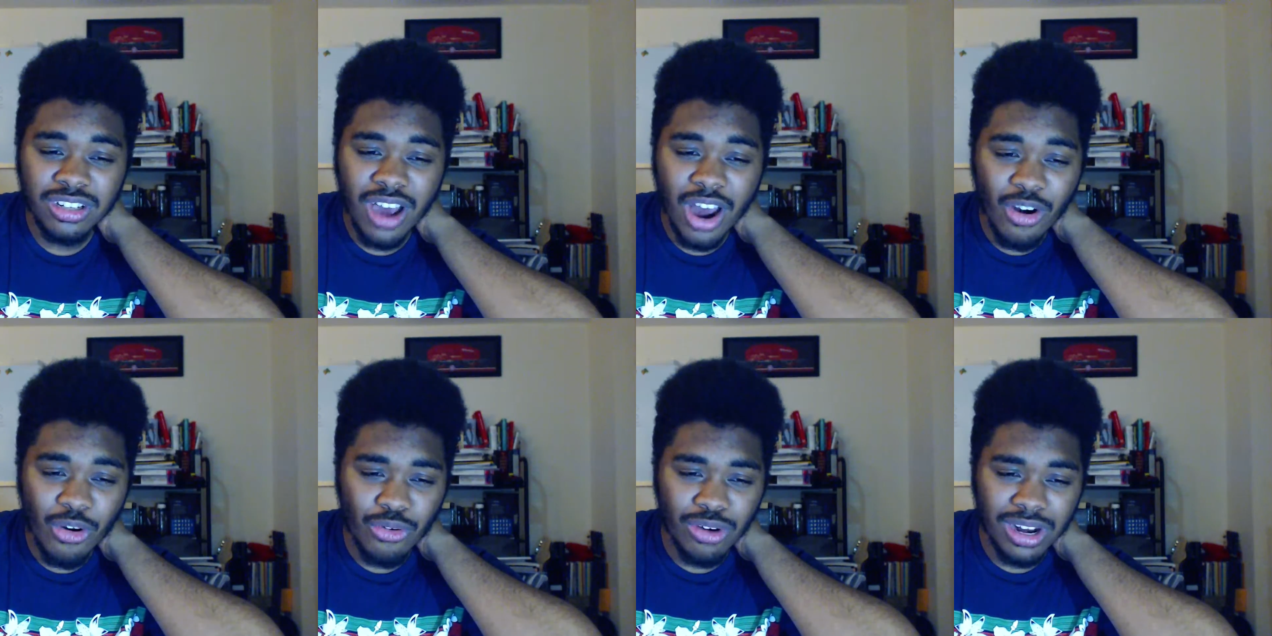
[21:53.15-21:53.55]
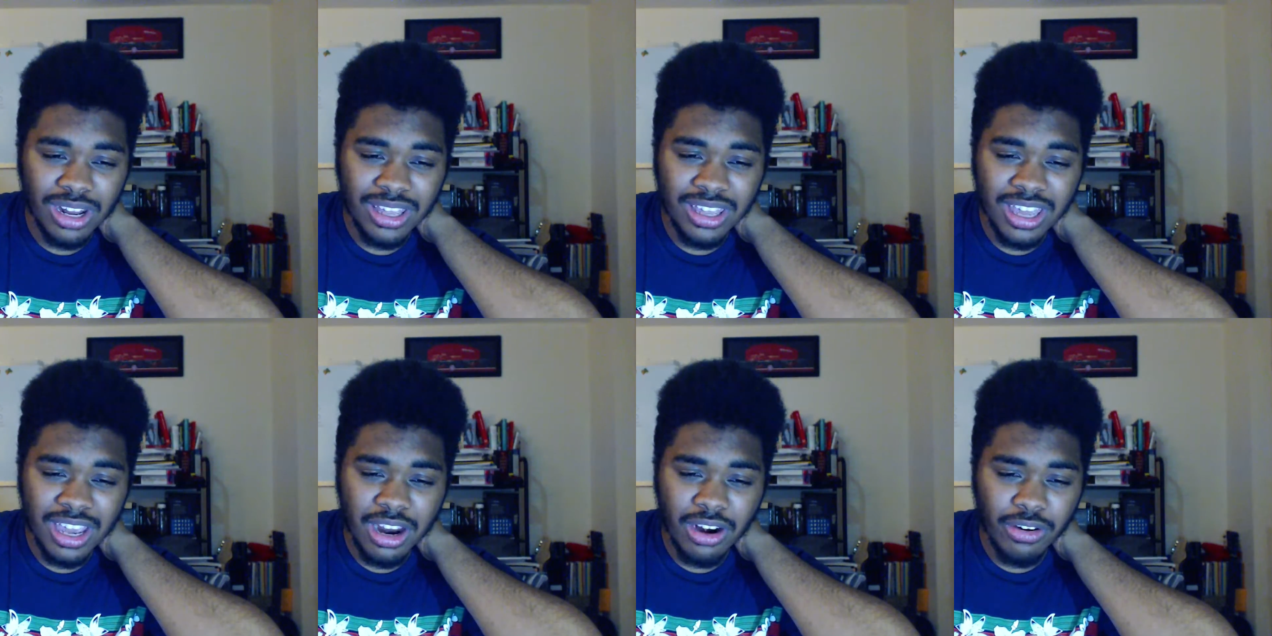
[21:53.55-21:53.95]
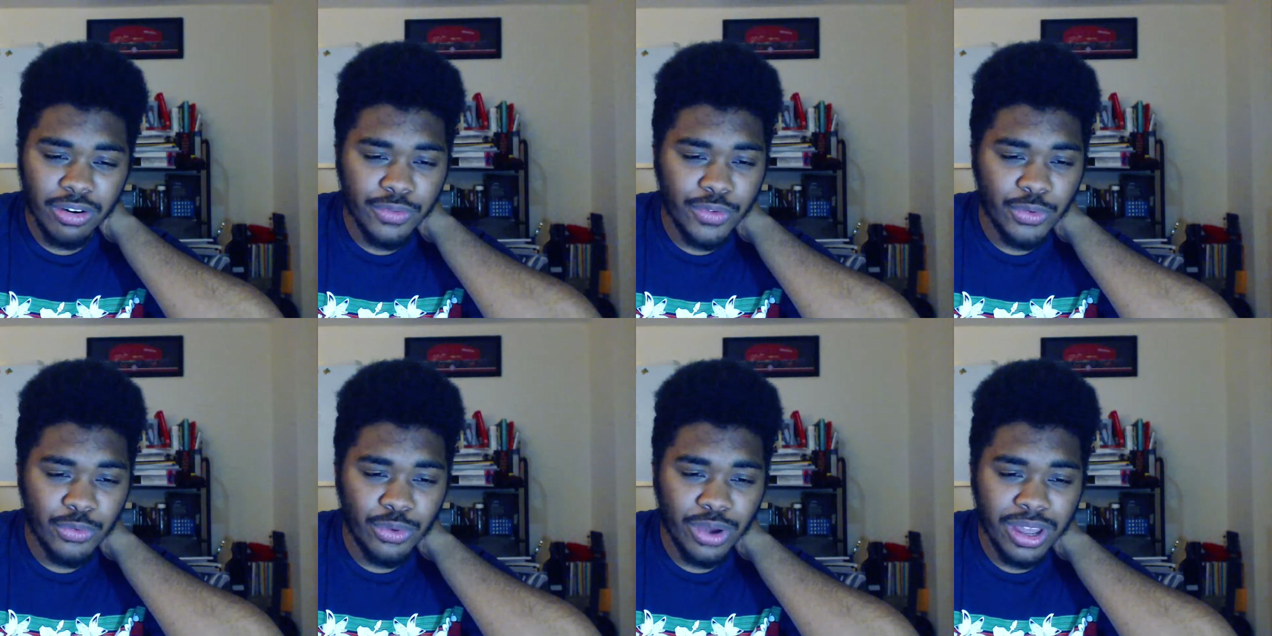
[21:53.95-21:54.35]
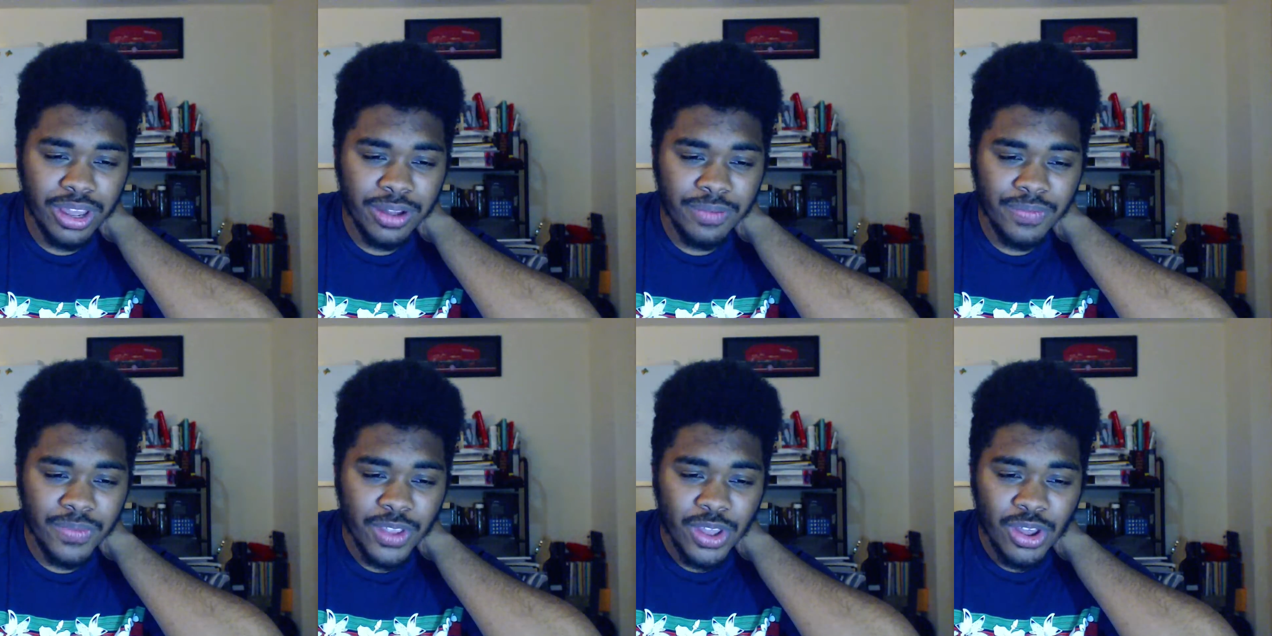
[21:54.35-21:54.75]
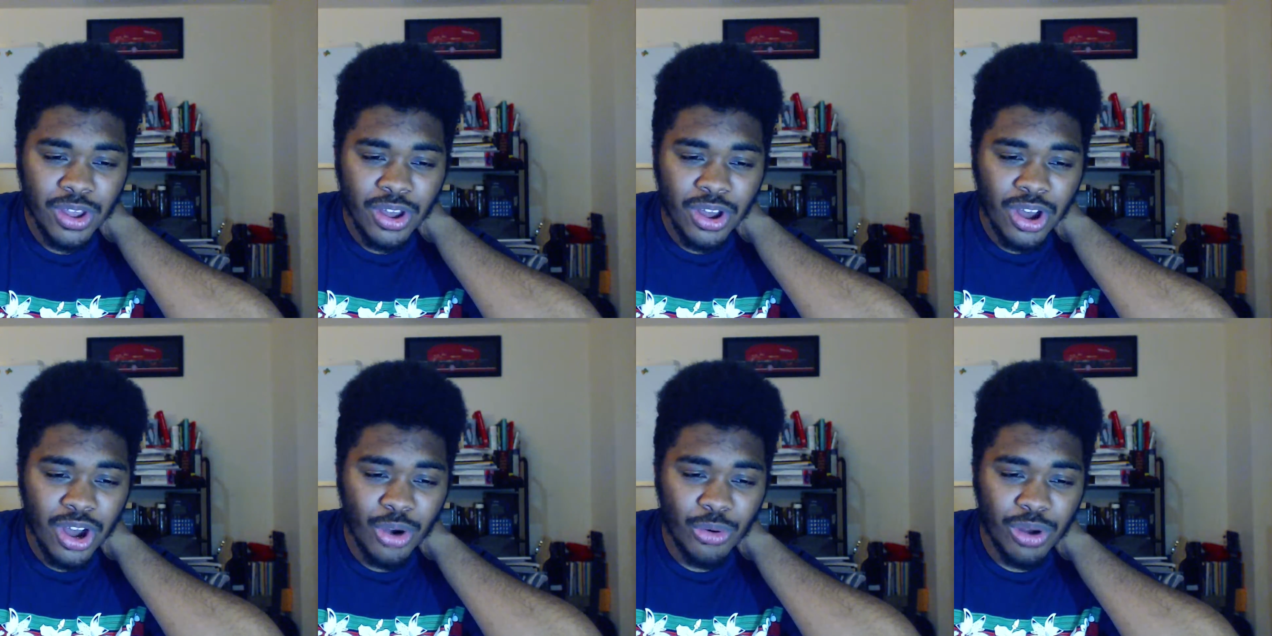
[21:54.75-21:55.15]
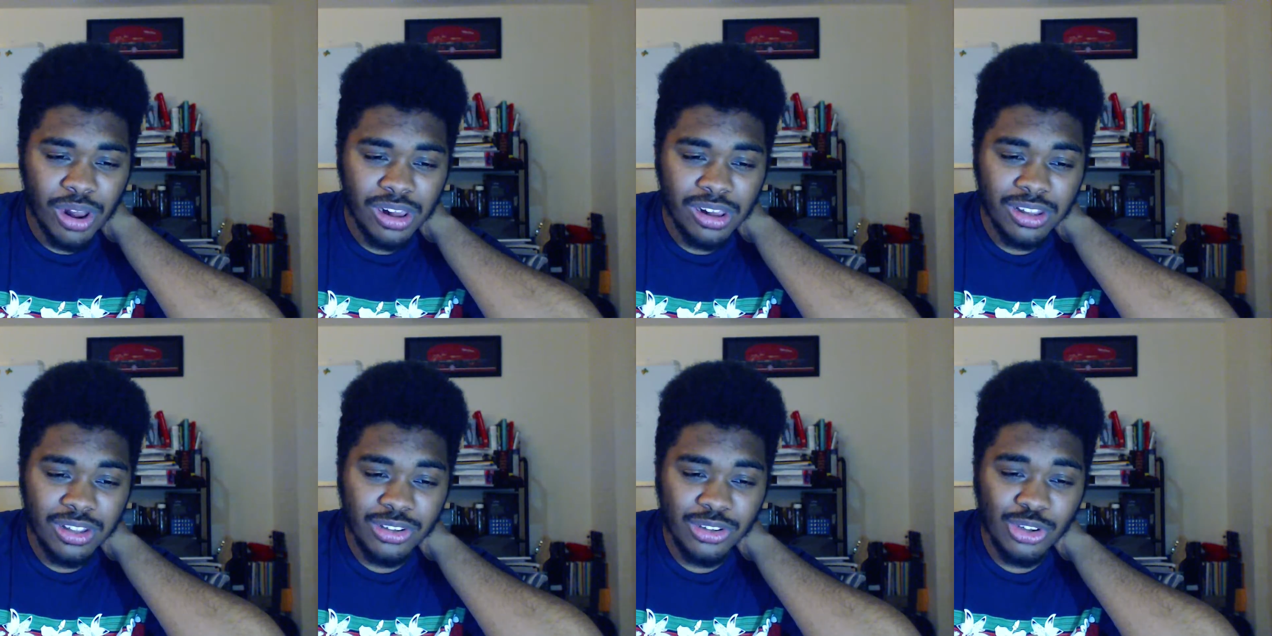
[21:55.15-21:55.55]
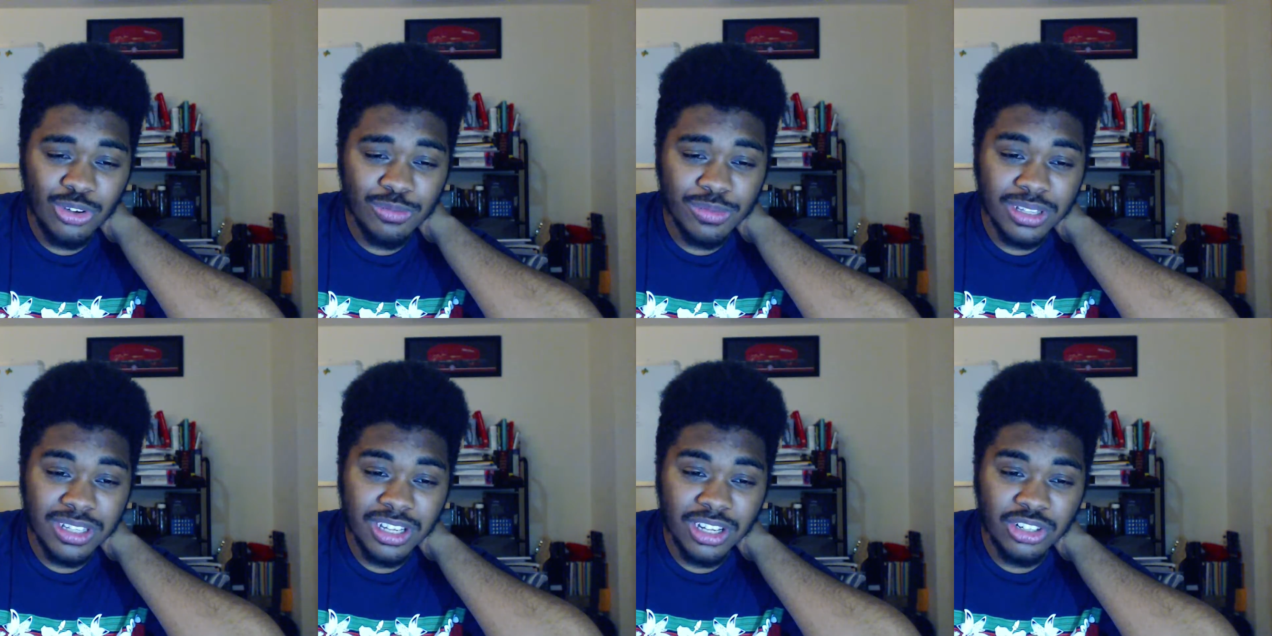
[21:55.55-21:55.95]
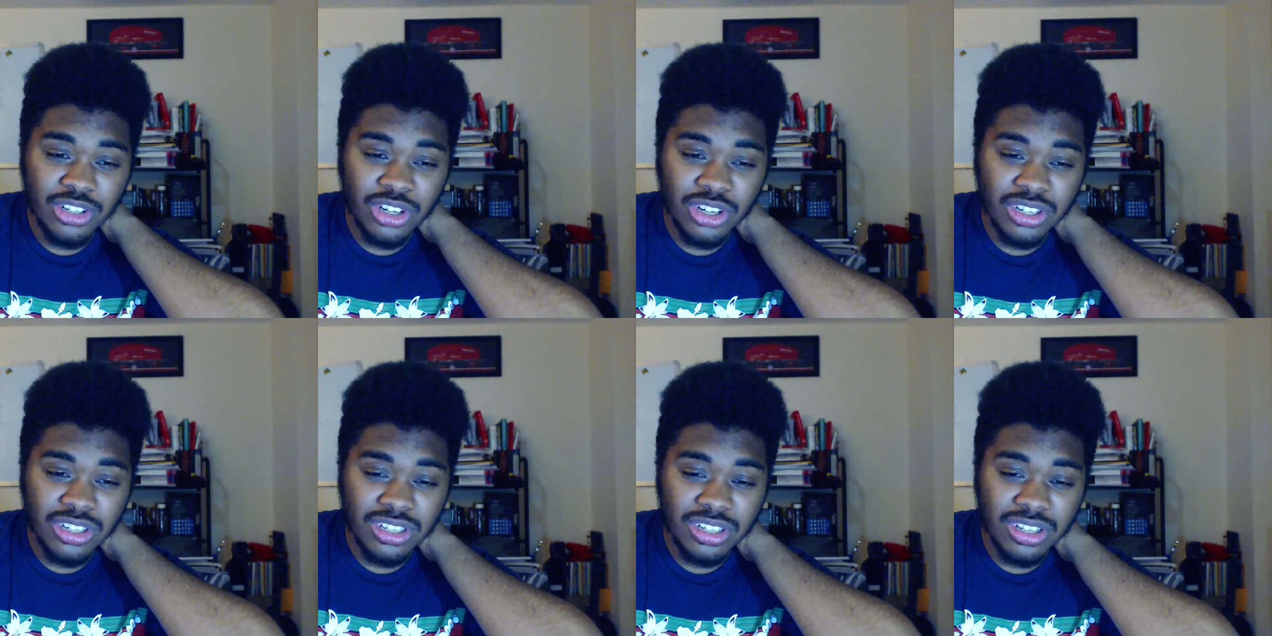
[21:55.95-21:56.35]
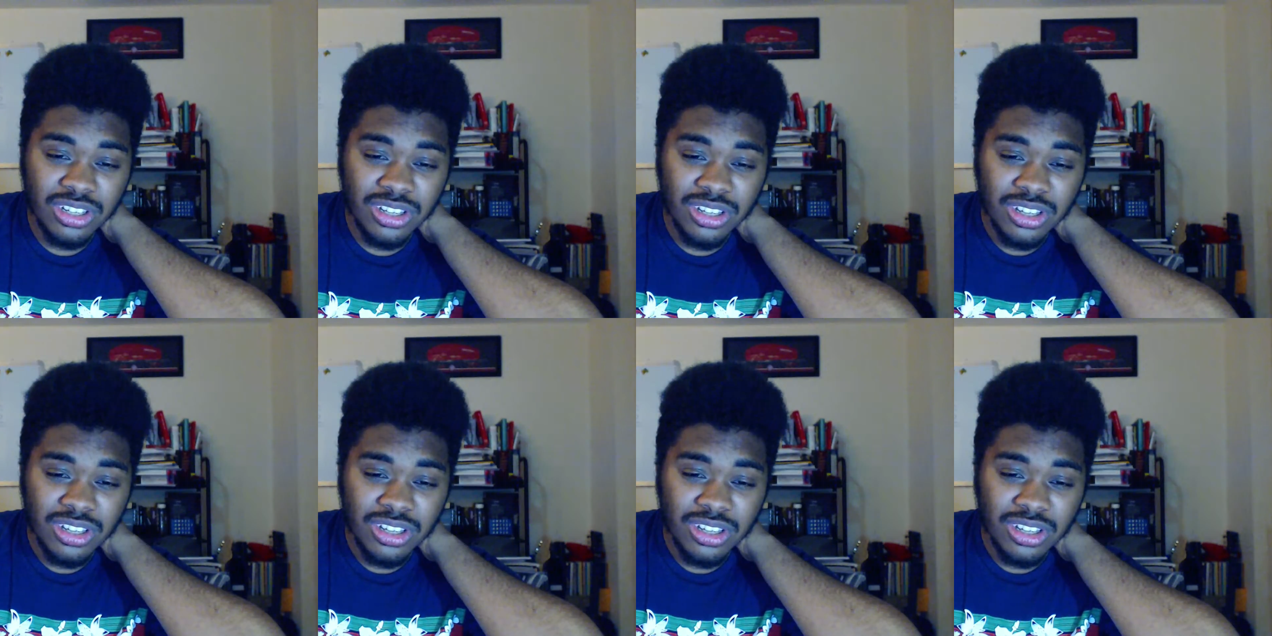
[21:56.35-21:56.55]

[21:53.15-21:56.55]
I don't really care either way. Oh well, humans are just...